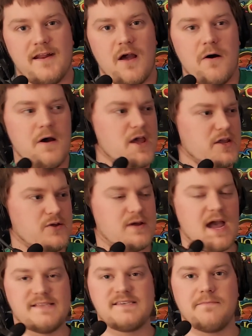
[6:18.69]
You
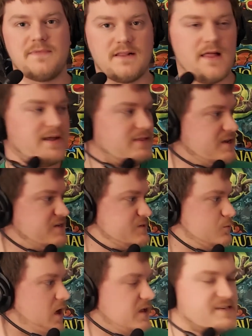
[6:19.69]
got something like
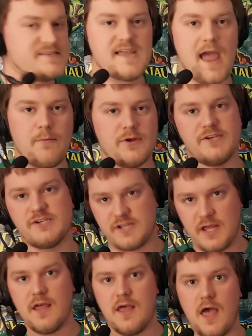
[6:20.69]
this well established
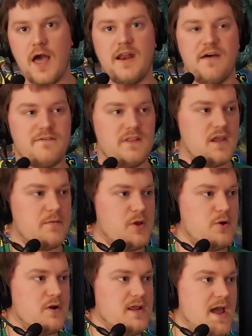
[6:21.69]
enough in the
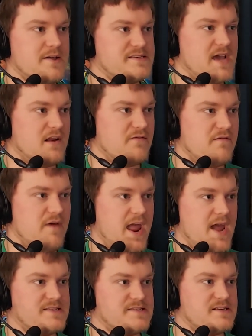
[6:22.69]
community outside of
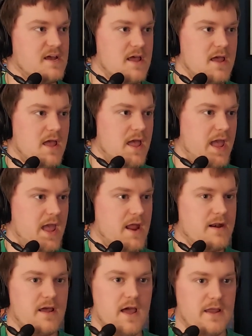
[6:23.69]
Advanced,
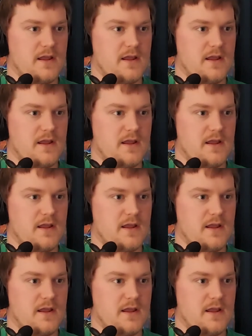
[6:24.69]
and